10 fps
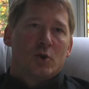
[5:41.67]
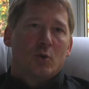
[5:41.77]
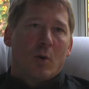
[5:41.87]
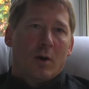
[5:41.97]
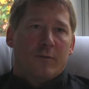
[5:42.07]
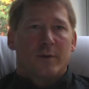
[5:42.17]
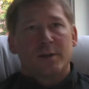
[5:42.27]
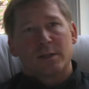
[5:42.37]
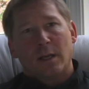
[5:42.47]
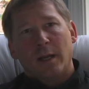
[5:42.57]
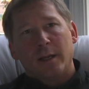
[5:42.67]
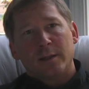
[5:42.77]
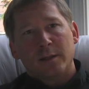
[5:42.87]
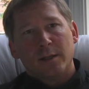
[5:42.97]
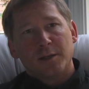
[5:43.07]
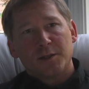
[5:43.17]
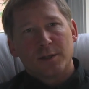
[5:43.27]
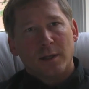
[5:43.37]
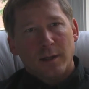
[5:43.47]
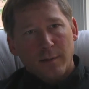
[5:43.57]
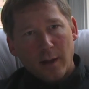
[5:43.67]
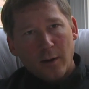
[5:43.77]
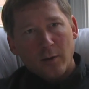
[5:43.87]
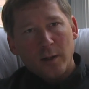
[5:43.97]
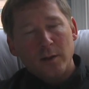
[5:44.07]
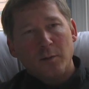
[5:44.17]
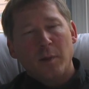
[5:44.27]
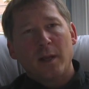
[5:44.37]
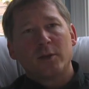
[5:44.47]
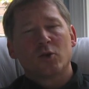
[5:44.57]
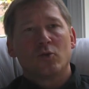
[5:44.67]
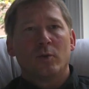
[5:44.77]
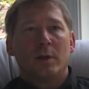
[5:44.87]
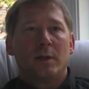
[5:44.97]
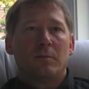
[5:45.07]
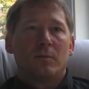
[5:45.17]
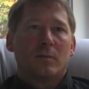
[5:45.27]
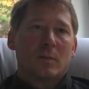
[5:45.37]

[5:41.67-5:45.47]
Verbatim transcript: Too often, scientists that are in the mainstream